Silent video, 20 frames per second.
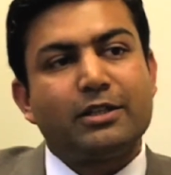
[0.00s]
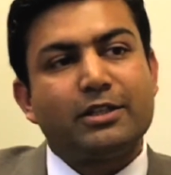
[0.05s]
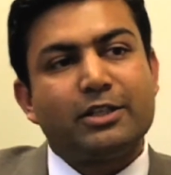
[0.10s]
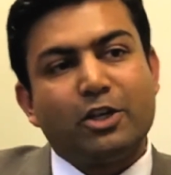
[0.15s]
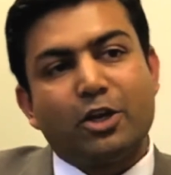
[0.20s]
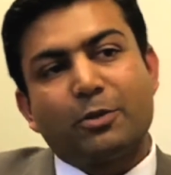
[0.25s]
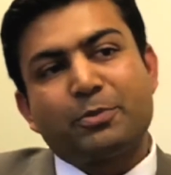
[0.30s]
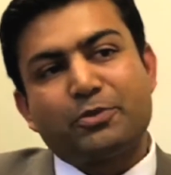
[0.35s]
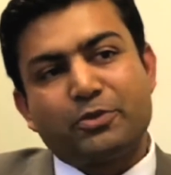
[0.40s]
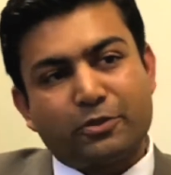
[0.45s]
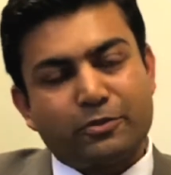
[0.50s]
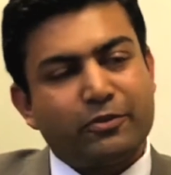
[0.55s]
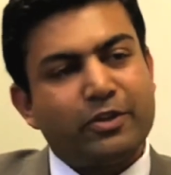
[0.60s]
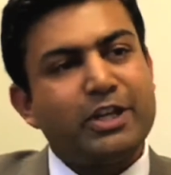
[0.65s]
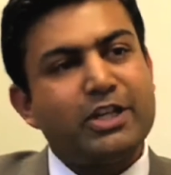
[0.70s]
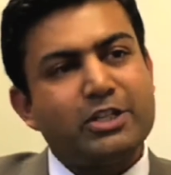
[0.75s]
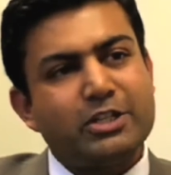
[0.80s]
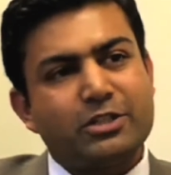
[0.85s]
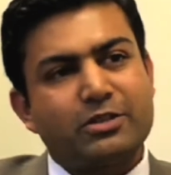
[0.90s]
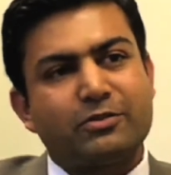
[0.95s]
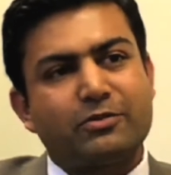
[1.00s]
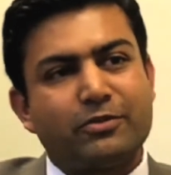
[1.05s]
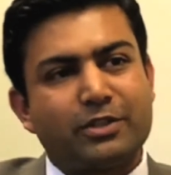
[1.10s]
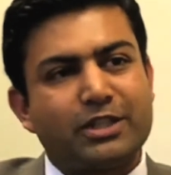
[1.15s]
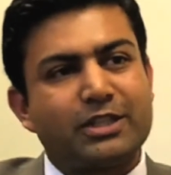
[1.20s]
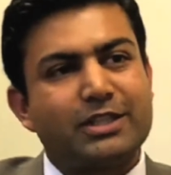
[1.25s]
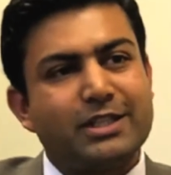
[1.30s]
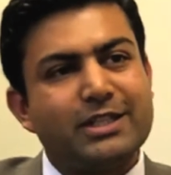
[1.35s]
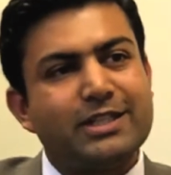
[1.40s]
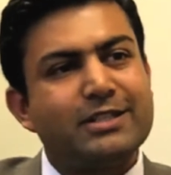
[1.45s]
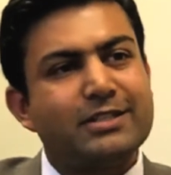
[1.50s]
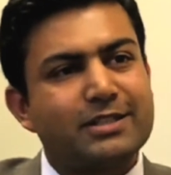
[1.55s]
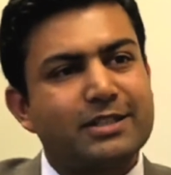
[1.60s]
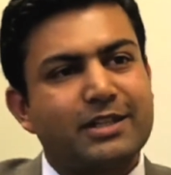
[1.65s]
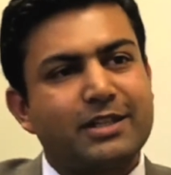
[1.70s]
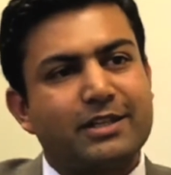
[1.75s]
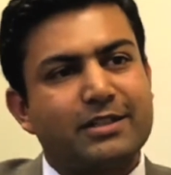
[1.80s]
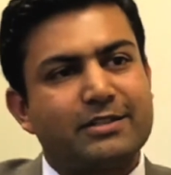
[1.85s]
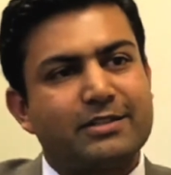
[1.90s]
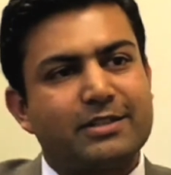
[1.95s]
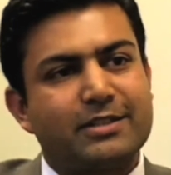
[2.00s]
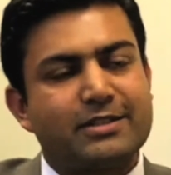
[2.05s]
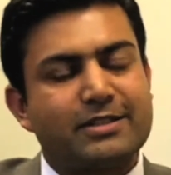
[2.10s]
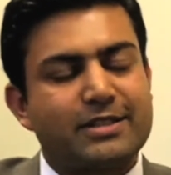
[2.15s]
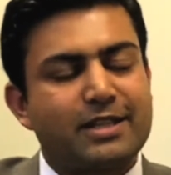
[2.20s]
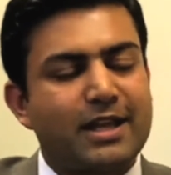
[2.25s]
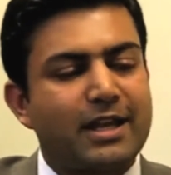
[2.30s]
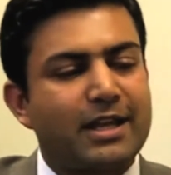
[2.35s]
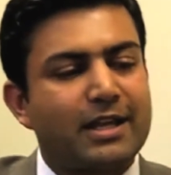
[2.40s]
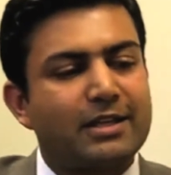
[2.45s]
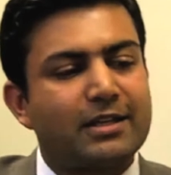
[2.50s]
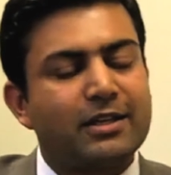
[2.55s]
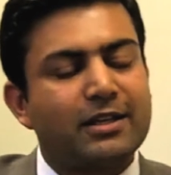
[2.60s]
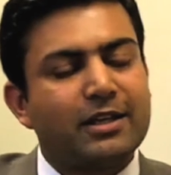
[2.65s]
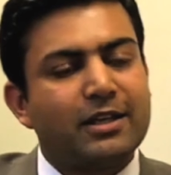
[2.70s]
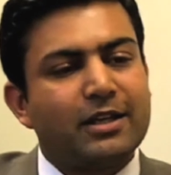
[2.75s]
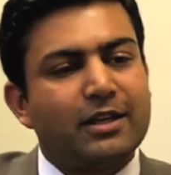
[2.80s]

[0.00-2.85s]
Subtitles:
The observation with these kids is that